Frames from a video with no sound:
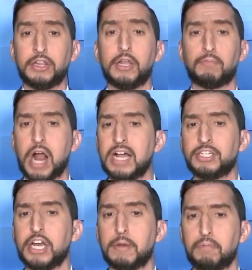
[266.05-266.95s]

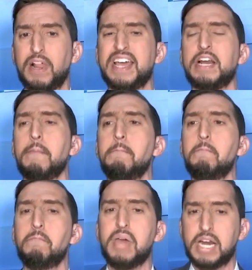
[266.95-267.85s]
LeBron's going to play in a
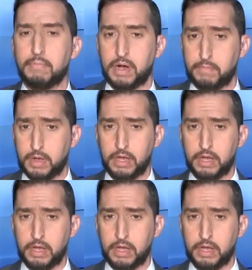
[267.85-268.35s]
minimum